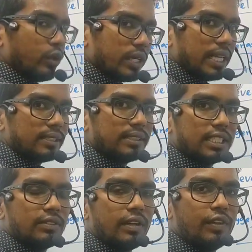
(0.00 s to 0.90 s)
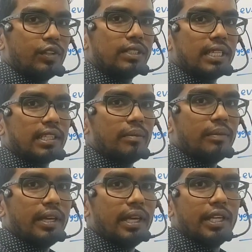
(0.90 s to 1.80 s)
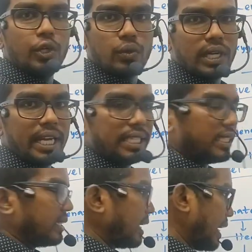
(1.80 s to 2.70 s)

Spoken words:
nucleus, that's why we use the term enucleated.